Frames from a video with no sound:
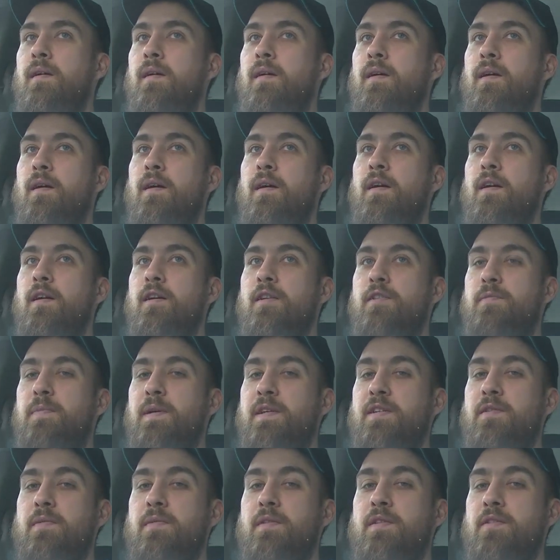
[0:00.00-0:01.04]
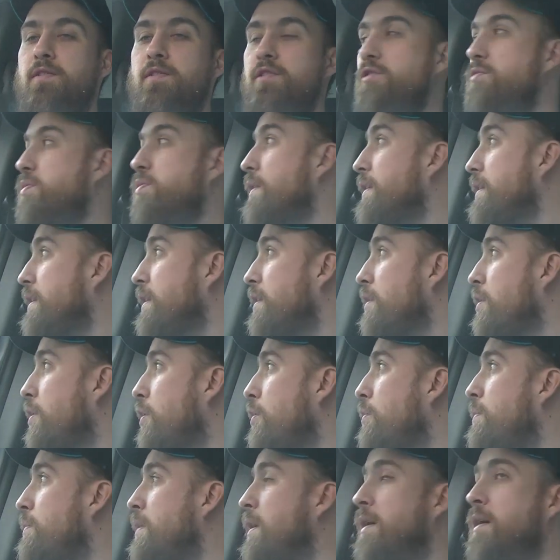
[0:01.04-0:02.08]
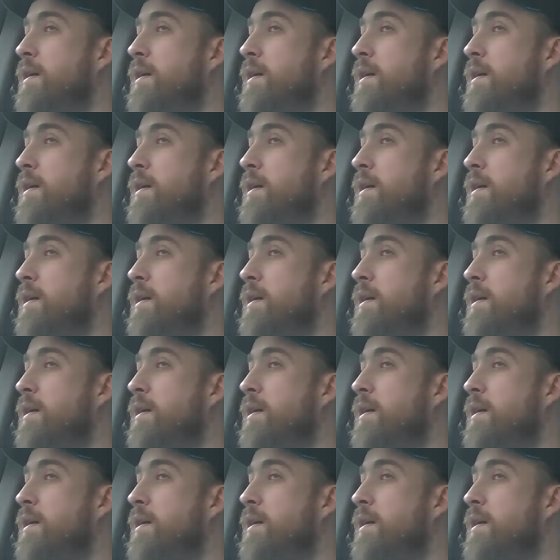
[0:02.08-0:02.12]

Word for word: Oh, especially when you just want to get home.